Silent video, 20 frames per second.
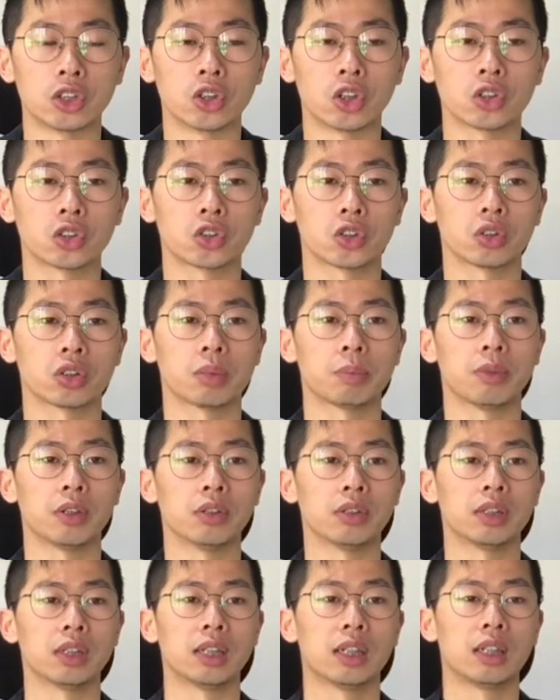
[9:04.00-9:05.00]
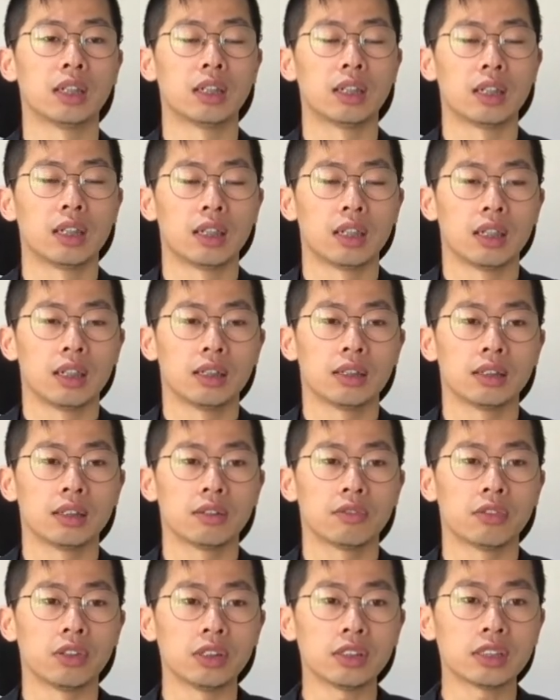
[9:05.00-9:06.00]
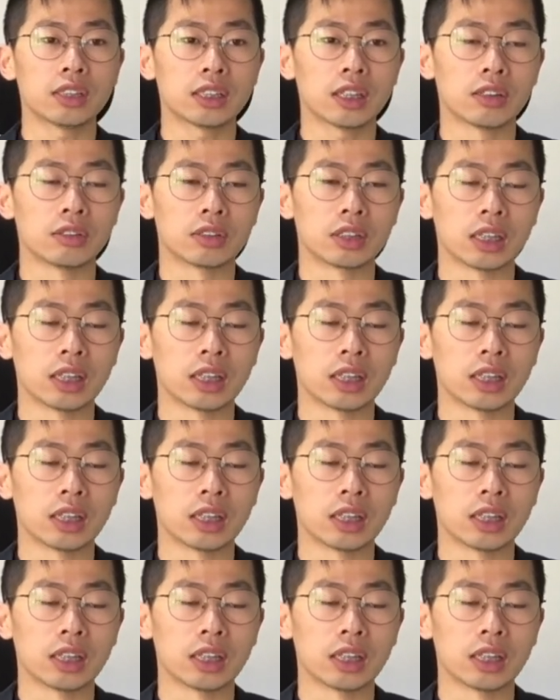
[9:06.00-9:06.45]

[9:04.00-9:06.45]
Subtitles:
not suitable. For instance,